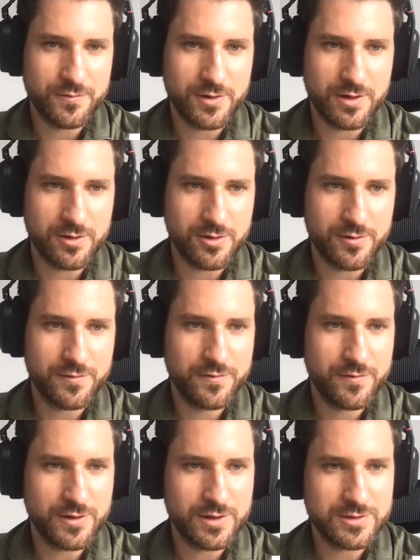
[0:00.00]
for a lot of
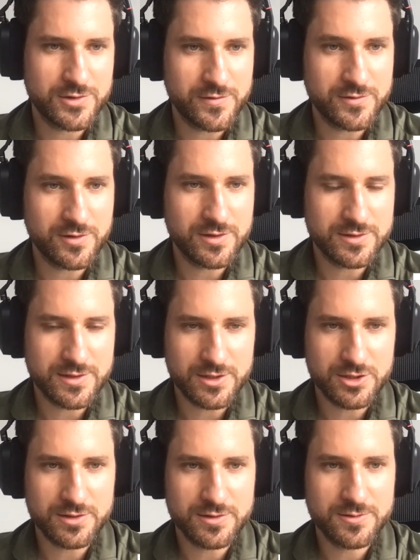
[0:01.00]
service
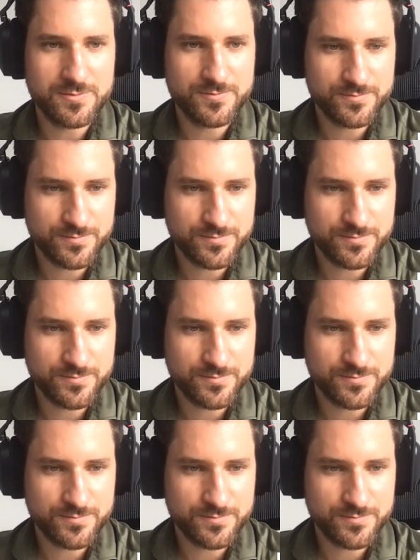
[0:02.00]
organizations.